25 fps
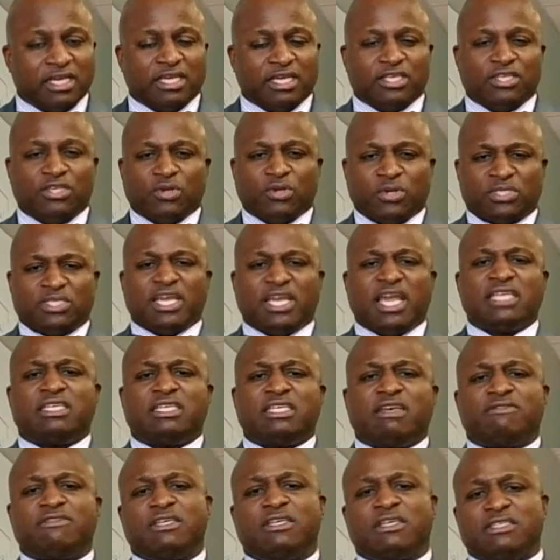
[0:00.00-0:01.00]
your chance
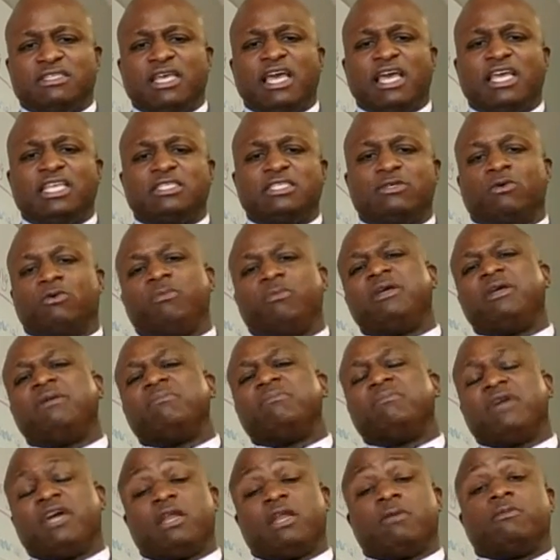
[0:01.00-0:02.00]
of success will be
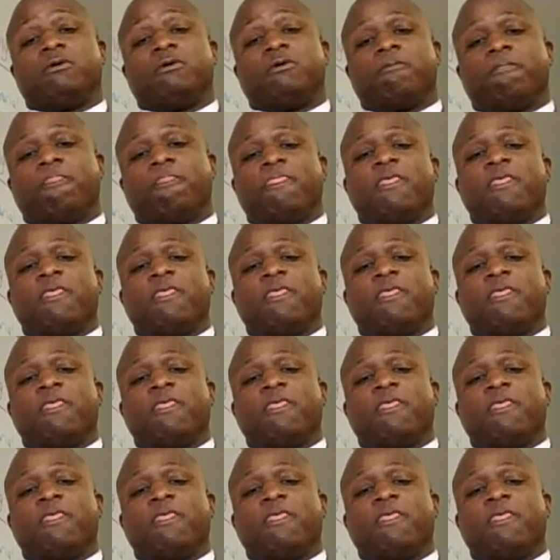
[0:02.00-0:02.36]
minimal.